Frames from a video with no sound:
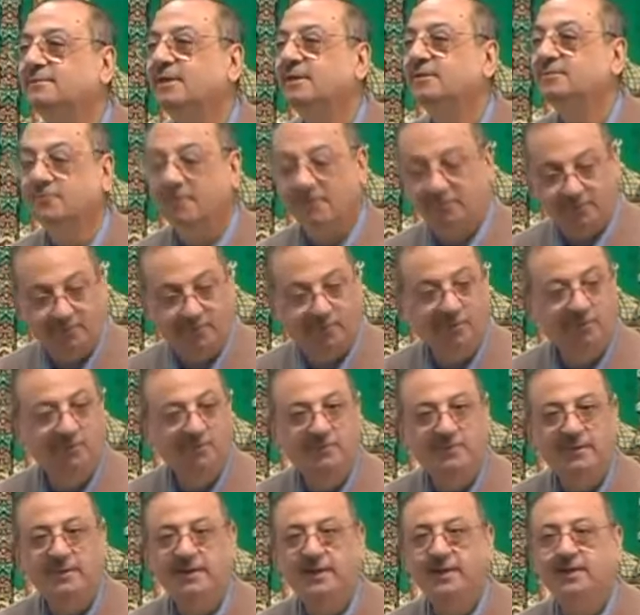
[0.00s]
Mafulun
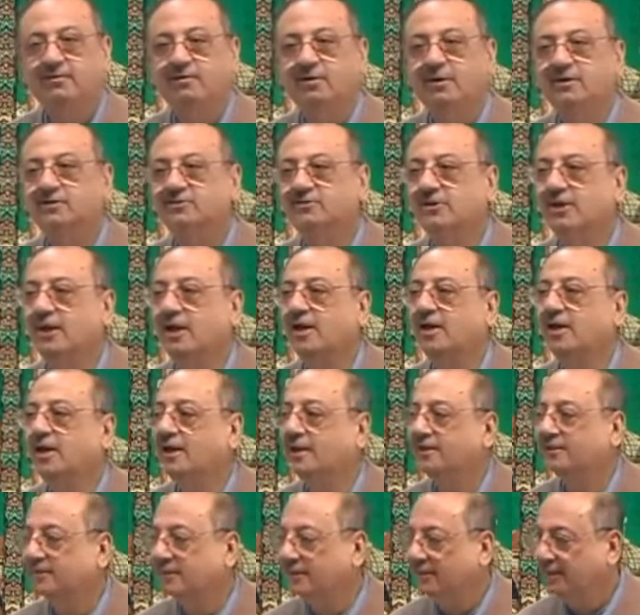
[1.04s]
bihi, and what is
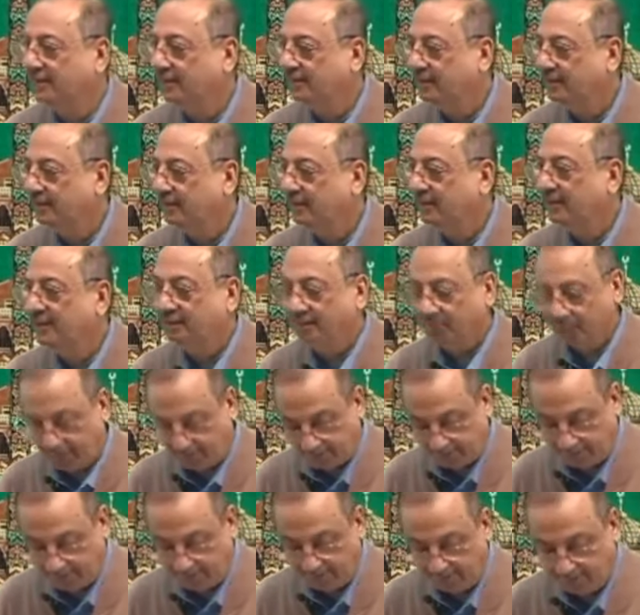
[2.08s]
riyalati?
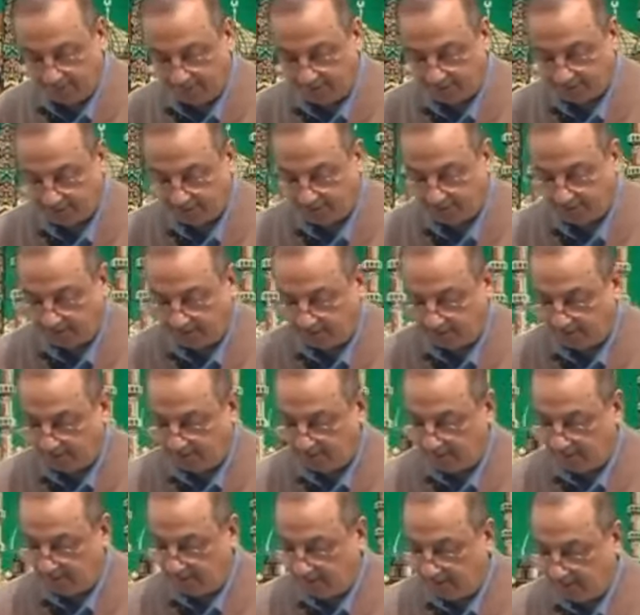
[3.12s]
Badal, mashallah.
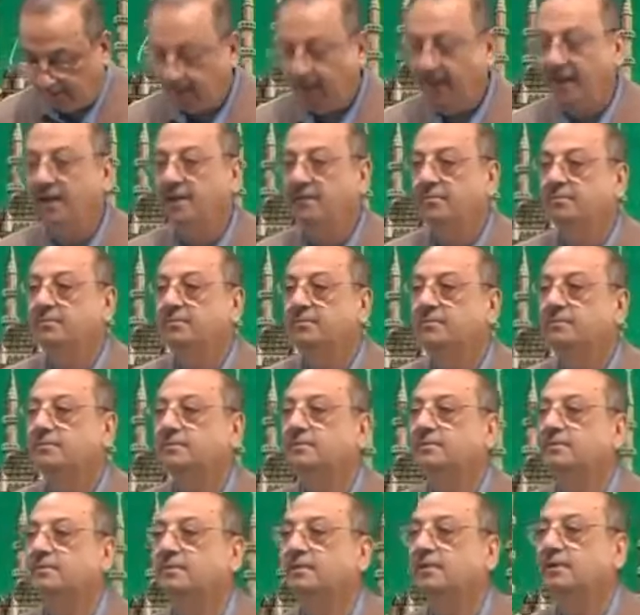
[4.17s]
Naam.
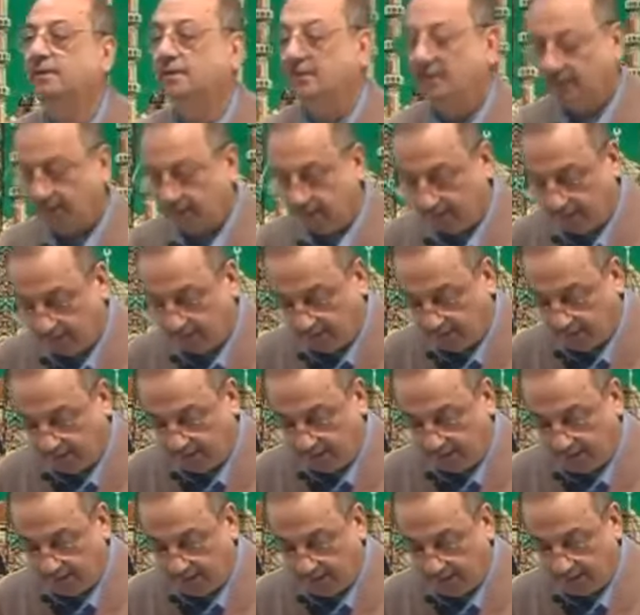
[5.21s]

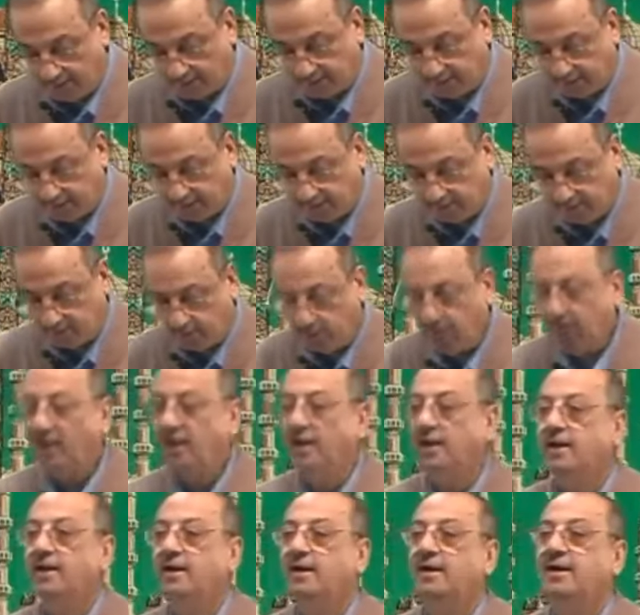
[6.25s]

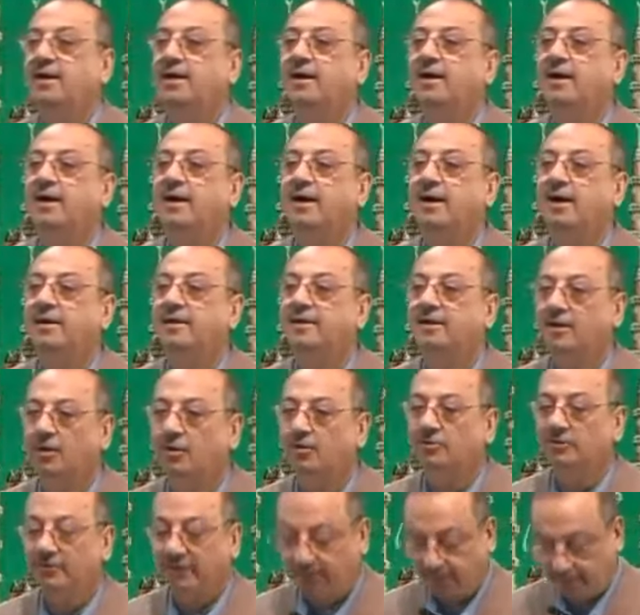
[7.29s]
Adattuha. I
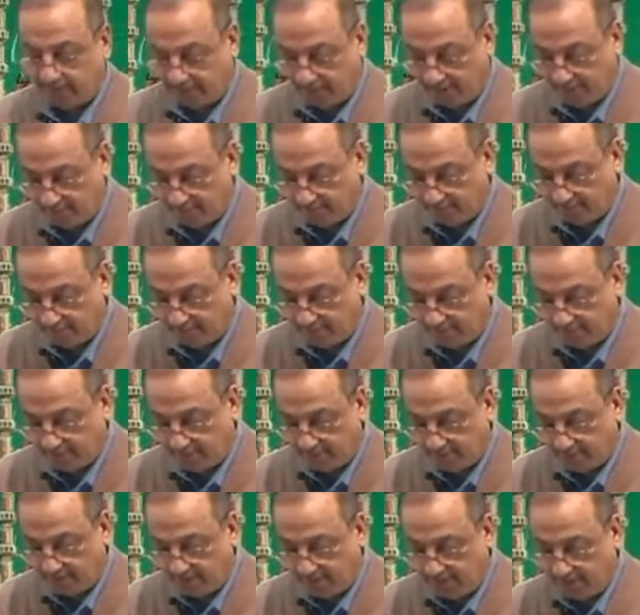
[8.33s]
counted them.
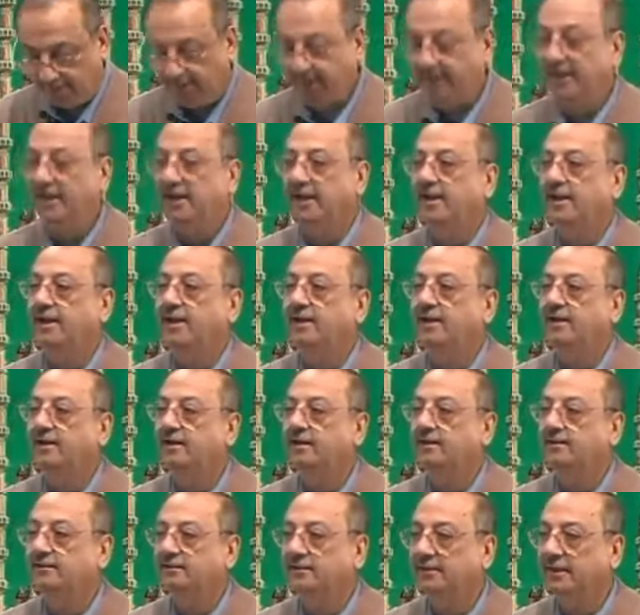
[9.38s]
Here
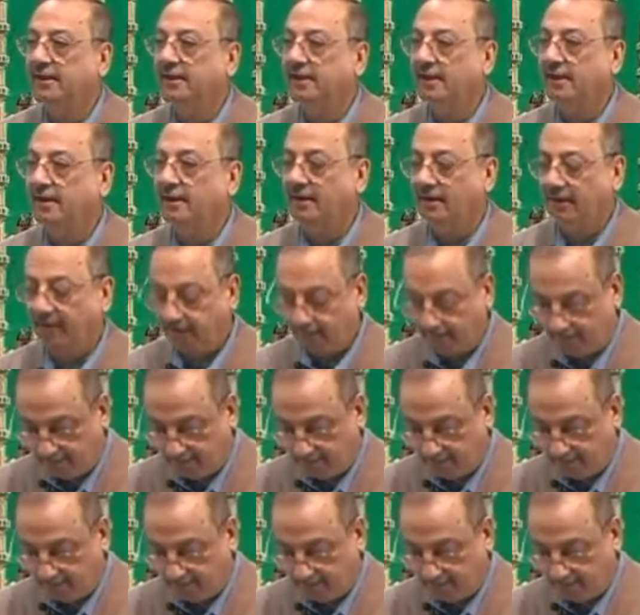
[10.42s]
they are